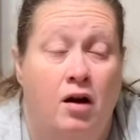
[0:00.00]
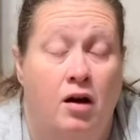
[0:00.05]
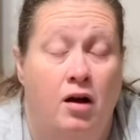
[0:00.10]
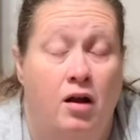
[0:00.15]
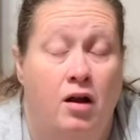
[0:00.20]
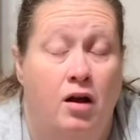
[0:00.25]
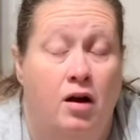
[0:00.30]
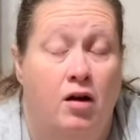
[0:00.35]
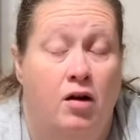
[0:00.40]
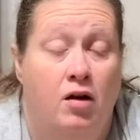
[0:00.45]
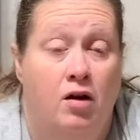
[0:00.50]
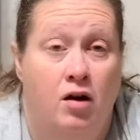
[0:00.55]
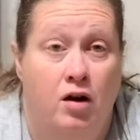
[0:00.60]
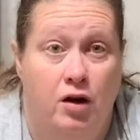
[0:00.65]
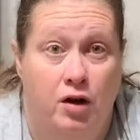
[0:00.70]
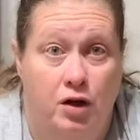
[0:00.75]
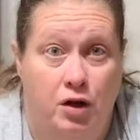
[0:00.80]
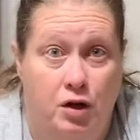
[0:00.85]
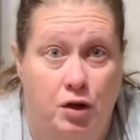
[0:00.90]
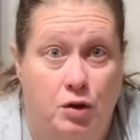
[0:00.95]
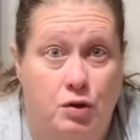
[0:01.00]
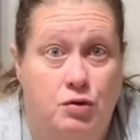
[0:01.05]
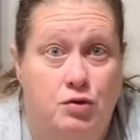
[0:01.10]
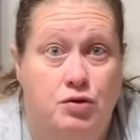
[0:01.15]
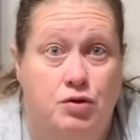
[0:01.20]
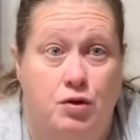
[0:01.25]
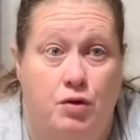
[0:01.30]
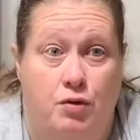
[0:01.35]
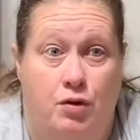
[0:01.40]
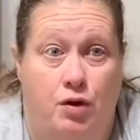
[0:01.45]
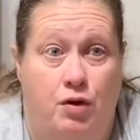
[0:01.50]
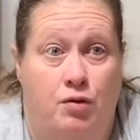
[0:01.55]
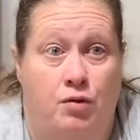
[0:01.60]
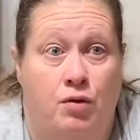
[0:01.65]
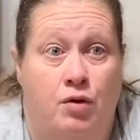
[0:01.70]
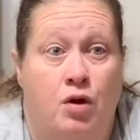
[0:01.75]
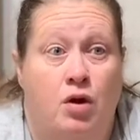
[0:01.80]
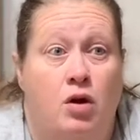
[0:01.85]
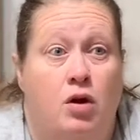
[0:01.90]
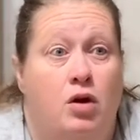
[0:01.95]
are a huge no-no.
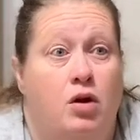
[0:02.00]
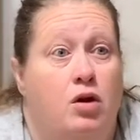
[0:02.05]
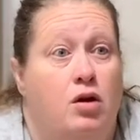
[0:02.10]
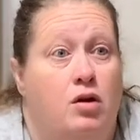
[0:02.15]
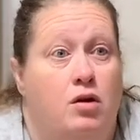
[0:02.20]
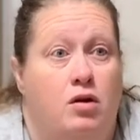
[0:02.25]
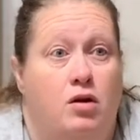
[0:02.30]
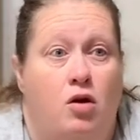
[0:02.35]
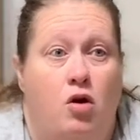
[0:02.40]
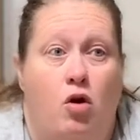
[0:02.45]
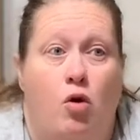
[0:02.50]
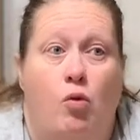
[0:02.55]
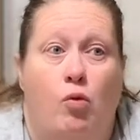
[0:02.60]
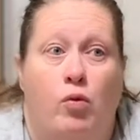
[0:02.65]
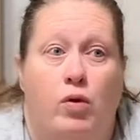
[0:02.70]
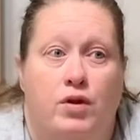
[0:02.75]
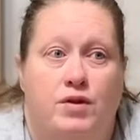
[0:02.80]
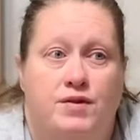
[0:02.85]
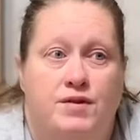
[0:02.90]
Once in a